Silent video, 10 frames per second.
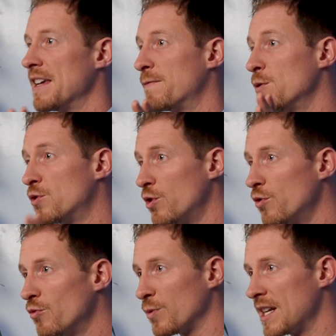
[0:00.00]
if you
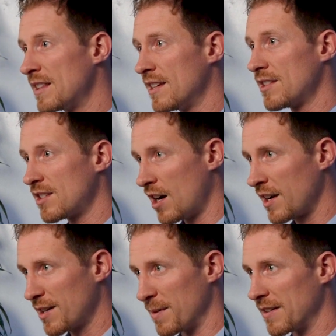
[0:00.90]
do read this
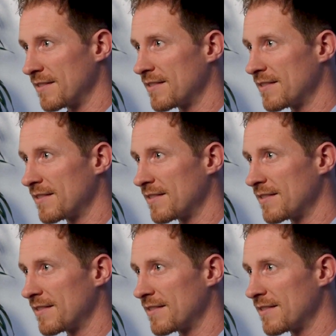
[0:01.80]
document.